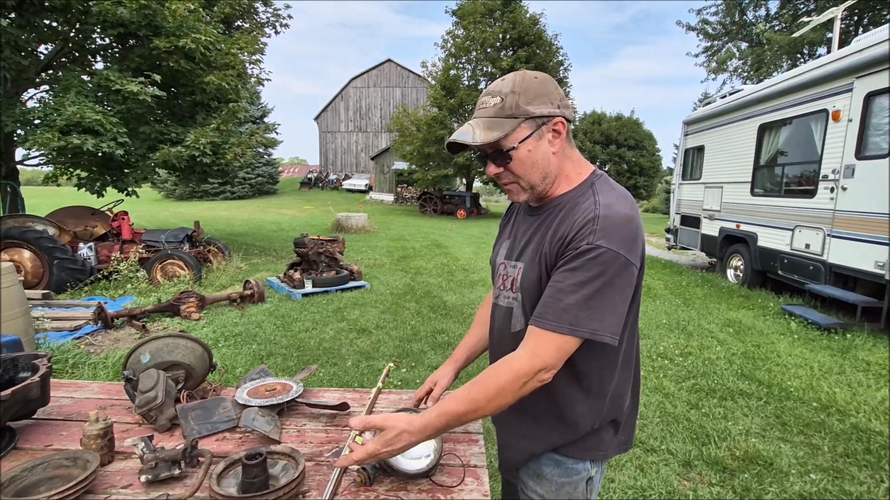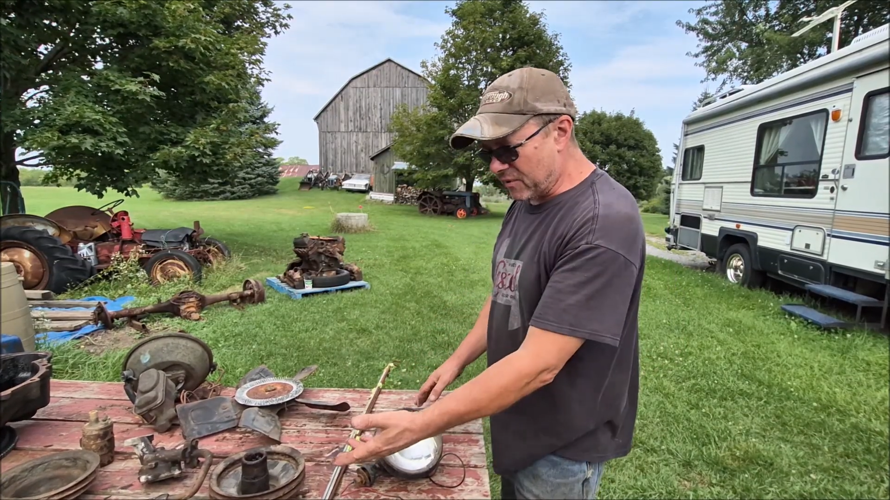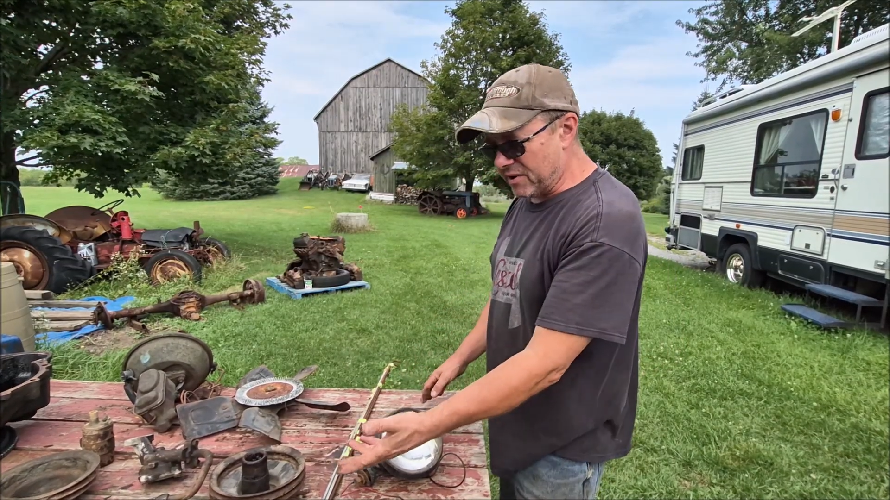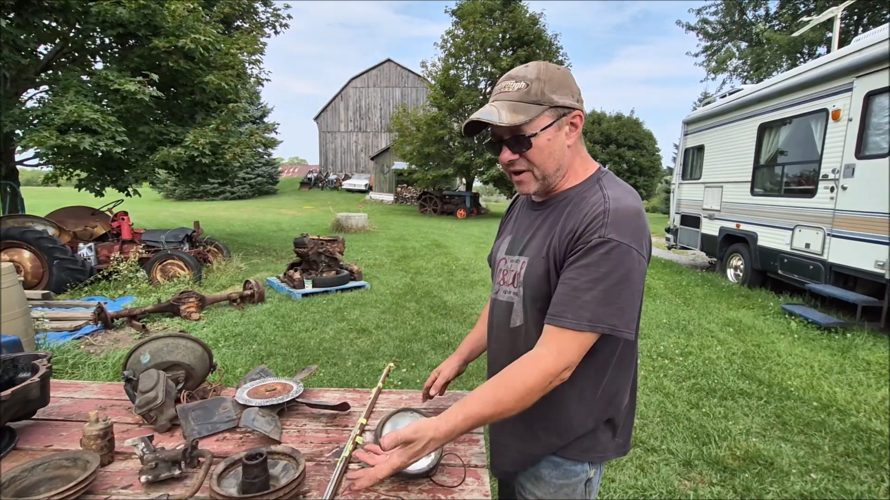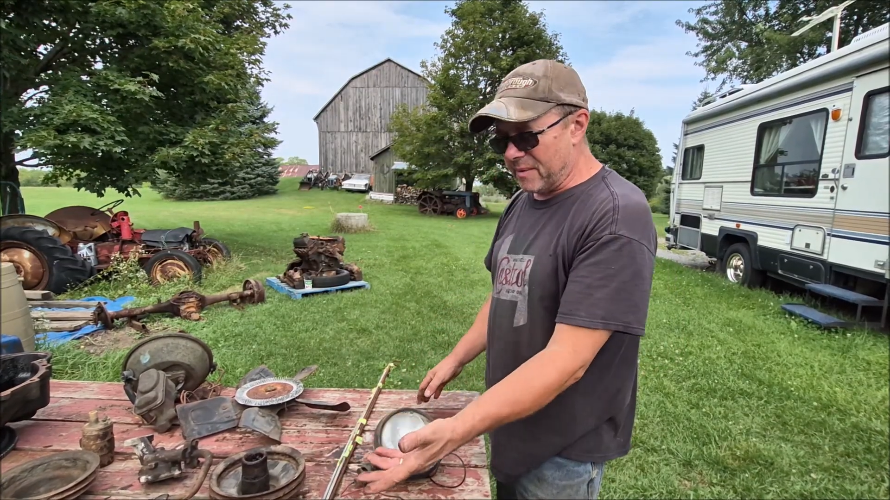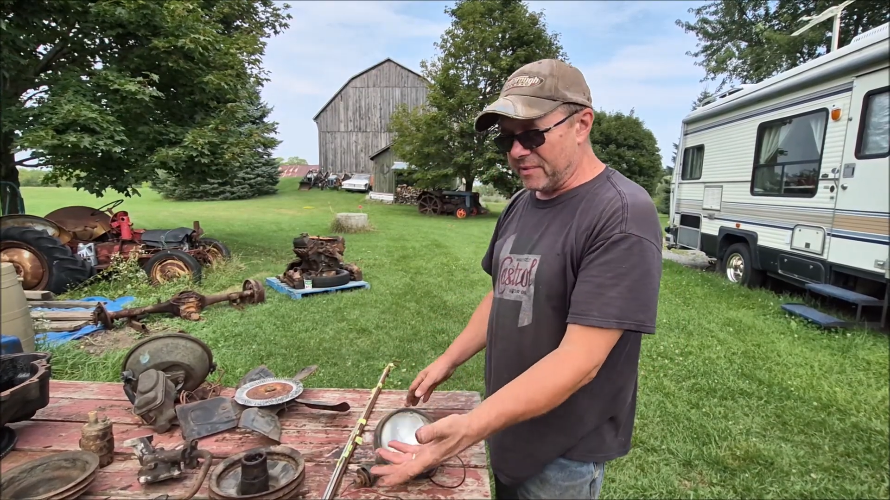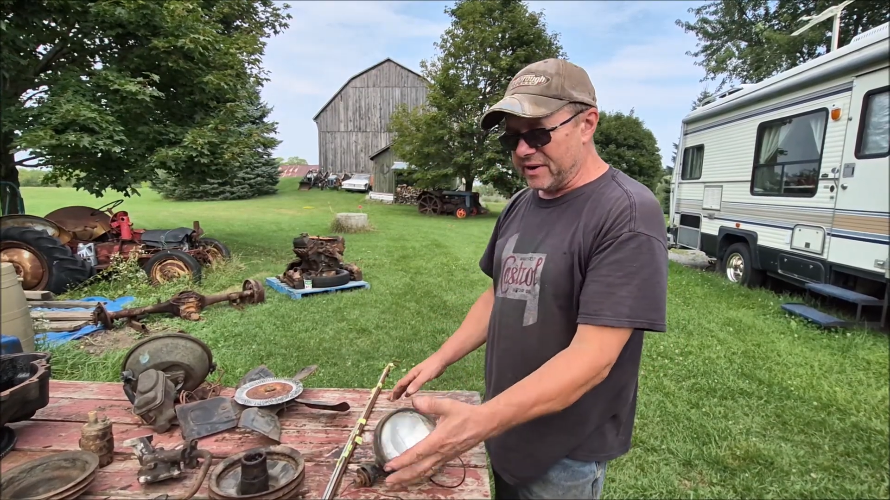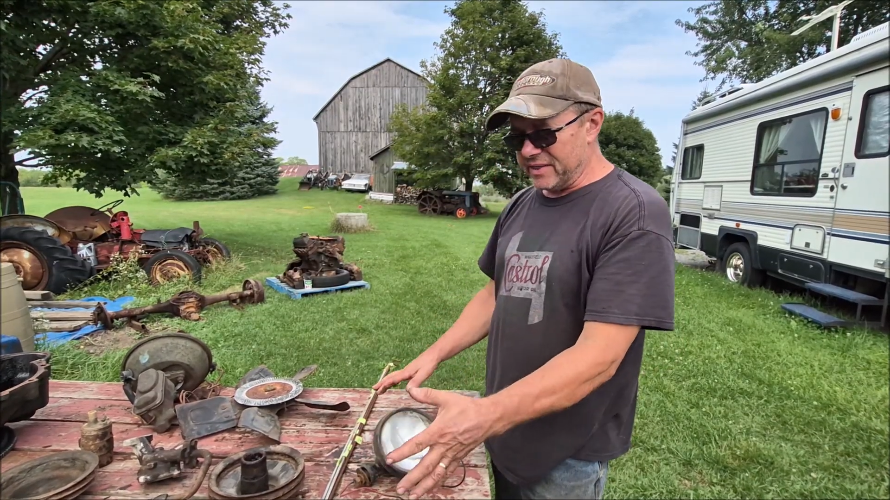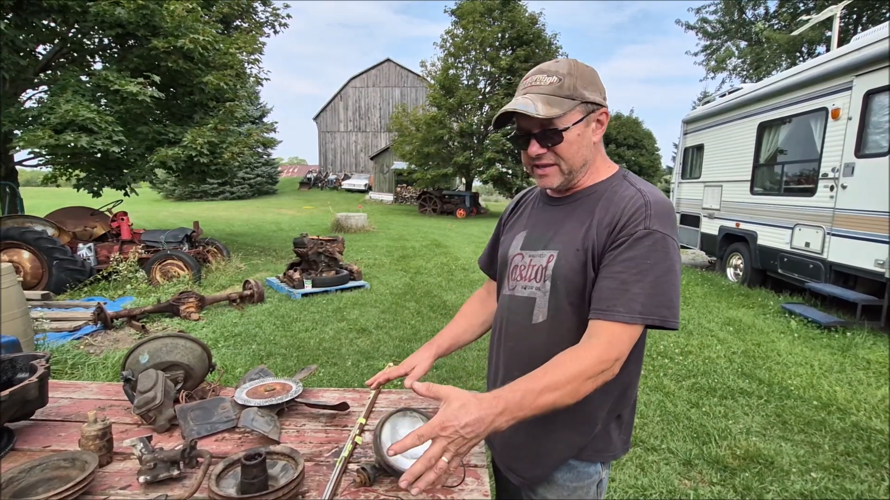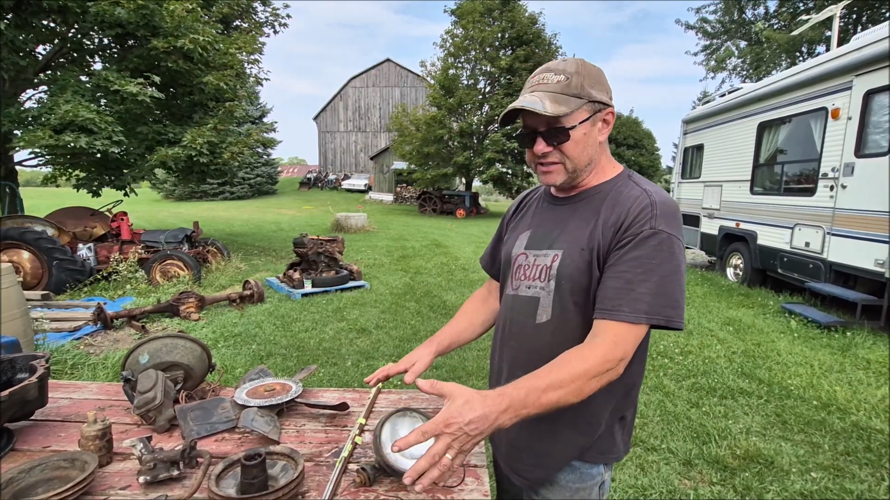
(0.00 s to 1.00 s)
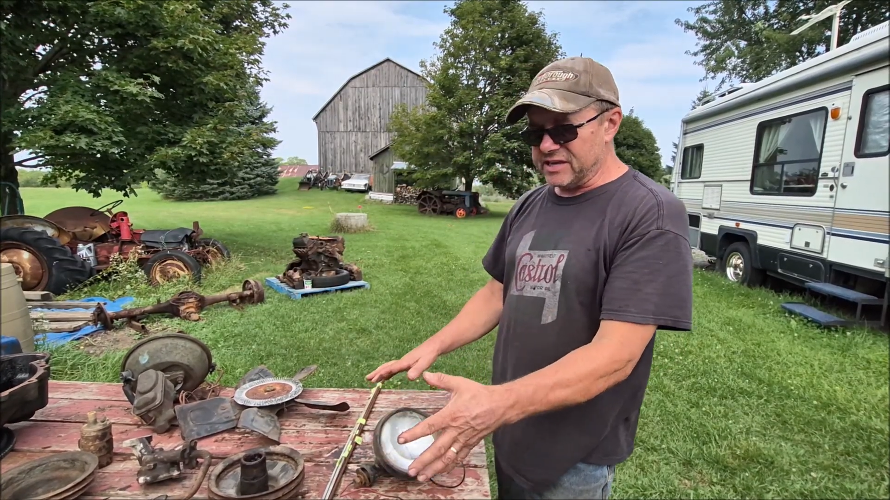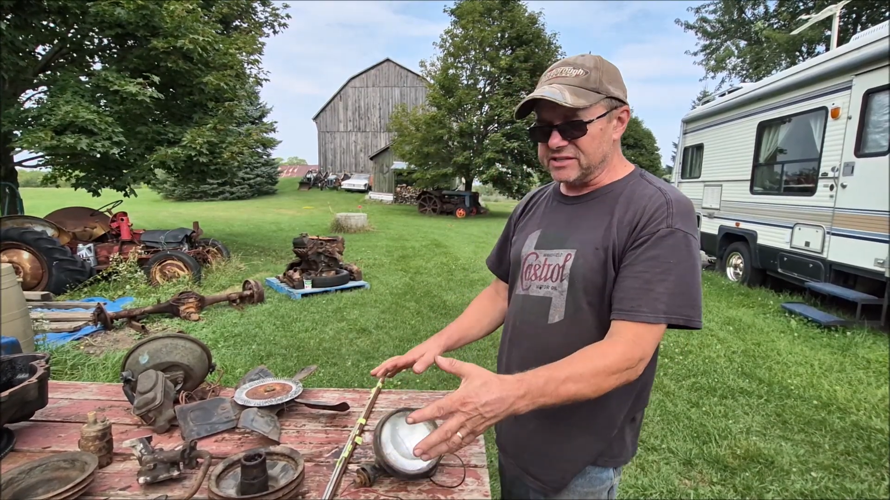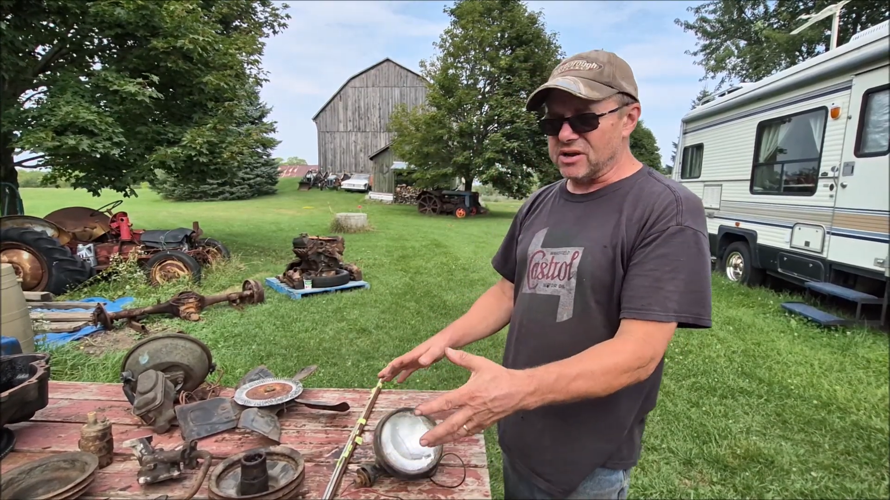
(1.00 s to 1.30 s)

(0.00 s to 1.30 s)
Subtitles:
weren't numbered. And these things